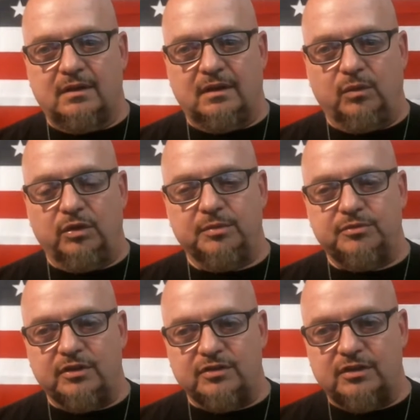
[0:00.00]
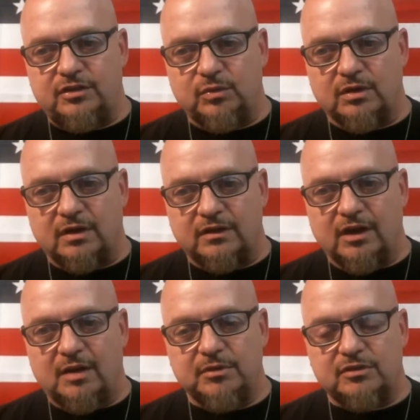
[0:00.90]
William says AC work on
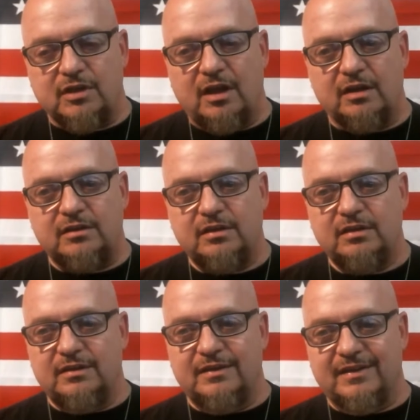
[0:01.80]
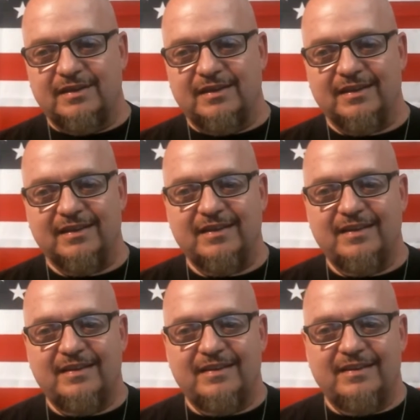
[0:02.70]
the Omni sucked. Yeah,
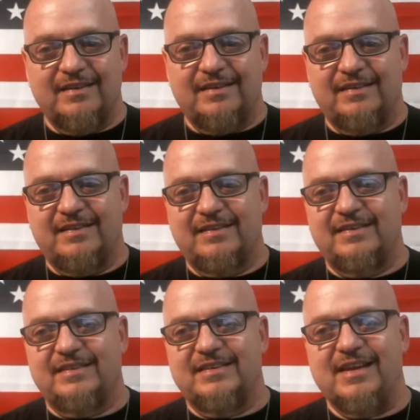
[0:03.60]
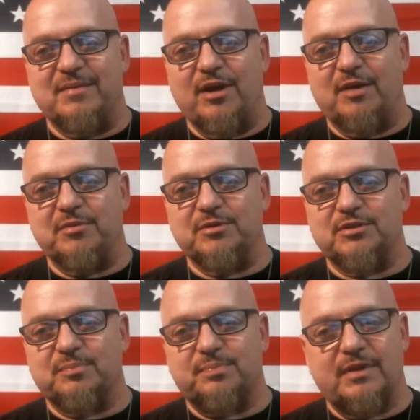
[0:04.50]
my Omni was
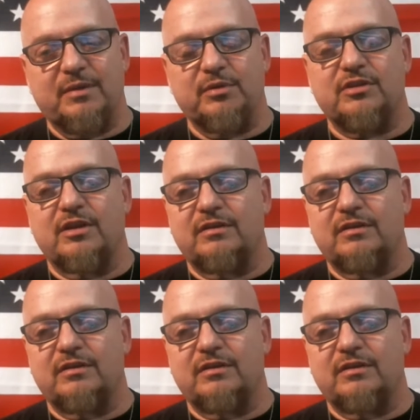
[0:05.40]
it was